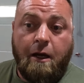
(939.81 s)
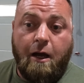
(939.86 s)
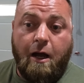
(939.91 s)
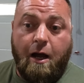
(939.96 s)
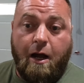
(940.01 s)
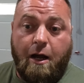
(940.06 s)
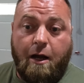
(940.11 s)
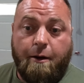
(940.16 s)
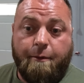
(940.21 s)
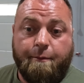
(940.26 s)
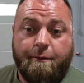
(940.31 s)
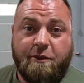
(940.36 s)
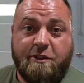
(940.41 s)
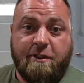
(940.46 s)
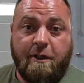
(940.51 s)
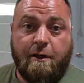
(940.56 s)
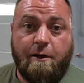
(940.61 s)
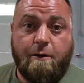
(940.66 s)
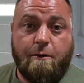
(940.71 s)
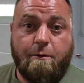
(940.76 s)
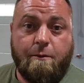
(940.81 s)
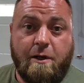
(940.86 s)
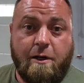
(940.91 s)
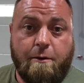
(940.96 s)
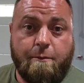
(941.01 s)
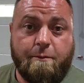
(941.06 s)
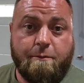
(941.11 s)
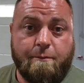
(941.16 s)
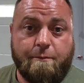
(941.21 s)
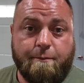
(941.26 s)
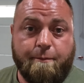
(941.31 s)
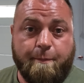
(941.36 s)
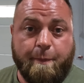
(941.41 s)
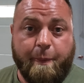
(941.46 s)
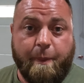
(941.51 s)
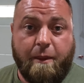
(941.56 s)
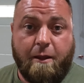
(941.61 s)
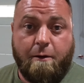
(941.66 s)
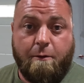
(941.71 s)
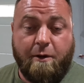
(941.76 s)
Um, so, well,
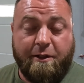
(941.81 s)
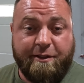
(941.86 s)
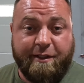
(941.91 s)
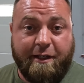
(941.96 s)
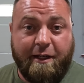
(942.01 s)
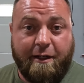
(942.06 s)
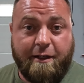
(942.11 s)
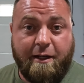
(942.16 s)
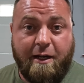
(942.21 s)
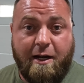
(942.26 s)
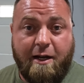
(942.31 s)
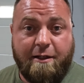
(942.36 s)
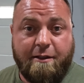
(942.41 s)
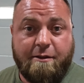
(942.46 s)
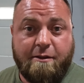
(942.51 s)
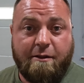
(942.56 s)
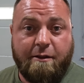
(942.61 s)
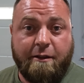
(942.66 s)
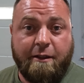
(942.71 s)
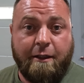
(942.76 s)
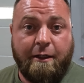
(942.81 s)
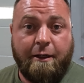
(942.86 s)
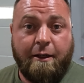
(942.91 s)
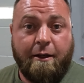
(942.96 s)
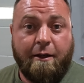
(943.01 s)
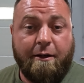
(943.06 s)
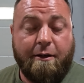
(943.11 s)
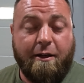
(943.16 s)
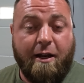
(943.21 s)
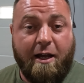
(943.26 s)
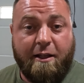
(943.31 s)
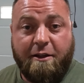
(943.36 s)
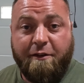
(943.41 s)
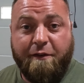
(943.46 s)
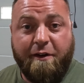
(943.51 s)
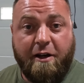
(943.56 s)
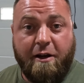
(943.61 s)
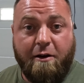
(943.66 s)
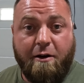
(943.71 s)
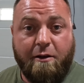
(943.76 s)
once again, guys, not the
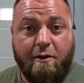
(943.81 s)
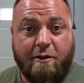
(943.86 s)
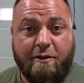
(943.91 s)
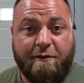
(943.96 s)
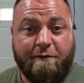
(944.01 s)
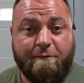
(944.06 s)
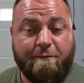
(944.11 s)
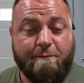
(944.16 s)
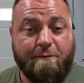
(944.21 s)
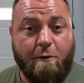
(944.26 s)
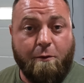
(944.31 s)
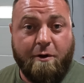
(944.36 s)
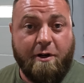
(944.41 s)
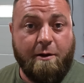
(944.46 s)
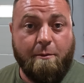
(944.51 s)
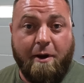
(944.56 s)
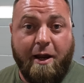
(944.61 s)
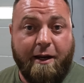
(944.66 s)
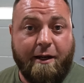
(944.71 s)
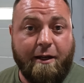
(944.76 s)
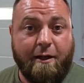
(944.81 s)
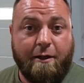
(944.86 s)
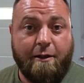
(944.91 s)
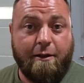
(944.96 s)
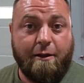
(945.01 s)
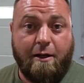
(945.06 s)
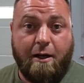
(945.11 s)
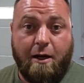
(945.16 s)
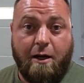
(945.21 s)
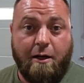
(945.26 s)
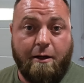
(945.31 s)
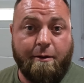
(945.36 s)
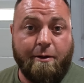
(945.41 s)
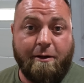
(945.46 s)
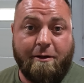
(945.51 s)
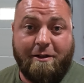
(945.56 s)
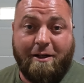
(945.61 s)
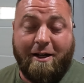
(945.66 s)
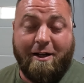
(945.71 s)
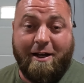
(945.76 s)
video I looked forward to making.
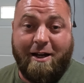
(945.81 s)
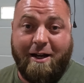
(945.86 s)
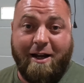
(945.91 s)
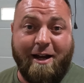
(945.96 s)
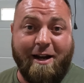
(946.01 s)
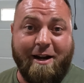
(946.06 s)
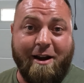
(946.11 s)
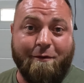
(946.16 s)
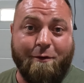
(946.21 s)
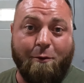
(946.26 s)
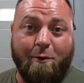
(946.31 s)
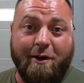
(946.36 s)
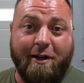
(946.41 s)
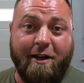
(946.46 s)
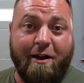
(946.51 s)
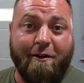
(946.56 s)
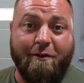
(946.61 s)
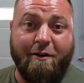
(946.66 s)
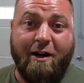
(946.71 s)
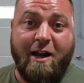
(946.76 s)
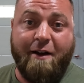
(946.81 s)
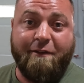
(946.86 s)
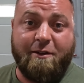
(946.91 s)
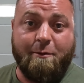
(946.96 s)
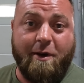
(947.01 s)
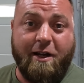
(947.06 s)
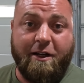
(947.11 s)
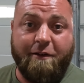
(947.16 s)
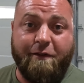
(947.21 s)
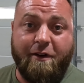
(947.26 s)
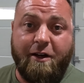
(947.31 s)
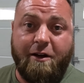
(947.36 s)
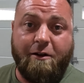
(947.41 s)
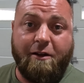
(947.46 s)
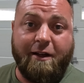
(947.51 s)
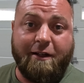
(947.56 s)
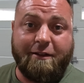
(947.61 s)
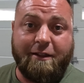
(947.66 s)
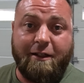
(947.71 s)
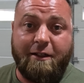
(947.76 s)
I never want to ever have to make a video
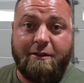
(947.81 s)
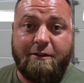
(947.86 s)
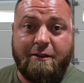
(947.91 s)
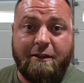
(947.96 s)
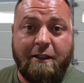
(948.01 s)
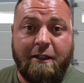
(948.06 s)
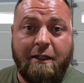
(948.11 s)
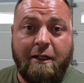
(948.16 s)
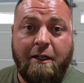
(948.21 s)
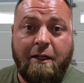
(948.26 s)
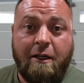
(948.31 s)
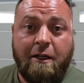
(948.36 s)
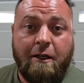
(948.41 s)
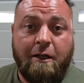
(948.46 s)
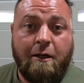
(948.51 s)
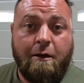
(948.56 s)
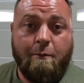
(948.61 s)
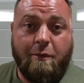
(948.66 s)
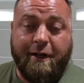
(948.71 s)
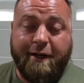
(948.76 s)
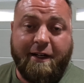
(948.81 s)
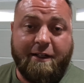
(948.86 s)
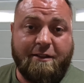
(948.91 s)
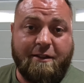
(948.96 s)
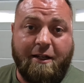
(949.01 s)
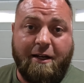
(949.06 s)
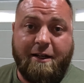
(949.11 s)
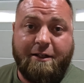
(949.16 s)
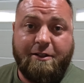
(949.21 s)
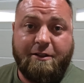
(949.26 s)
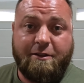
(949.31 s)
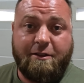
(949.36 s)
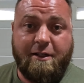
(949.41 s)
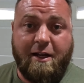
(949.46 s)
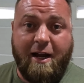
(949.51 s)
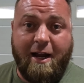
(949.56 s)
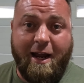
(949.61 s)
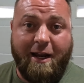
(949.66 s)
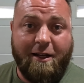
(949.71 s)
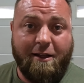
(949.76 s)
like this. But like I said, I just,
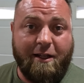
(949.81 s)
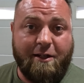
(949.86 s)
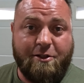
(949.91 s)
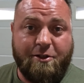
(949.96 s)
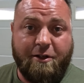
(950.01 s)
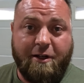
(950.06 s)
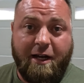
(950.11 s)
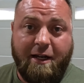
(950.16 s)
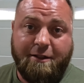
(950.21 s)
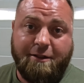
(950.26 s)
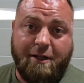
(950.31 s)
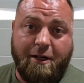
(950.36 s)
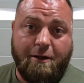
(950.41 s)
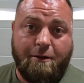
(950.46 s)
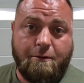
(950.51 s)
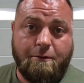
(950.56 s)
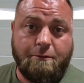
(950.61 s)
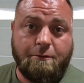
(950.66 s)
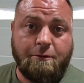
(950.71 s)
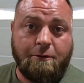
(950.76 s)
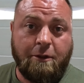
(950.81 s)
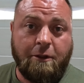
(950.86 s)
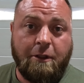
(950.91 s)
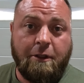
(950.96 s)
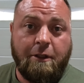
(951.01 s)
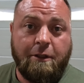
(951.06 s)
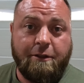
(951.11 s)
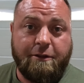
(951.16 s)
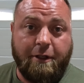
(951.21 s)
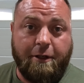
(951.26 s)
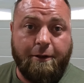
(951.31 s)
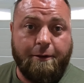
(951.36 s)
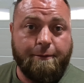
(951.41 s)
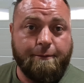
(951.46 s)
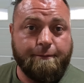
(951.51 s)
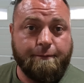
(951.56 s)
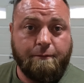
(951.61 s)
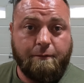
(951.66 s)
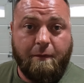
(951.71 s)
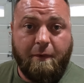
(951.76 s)
I had to let you guys know.
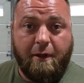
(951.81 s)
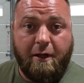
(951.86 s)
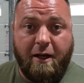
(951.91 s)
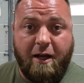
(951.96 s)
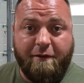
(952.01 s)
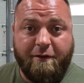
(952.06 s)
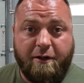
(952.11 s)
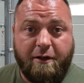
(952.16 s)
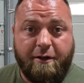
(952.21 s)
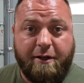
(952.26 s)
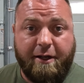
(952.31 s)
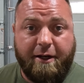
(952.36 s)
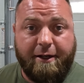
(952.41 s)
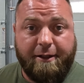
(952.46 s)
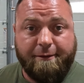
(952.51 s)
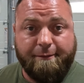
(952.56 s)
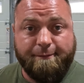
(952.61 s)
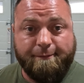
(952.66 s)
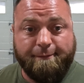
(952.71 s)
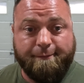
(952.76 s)
So have a good day.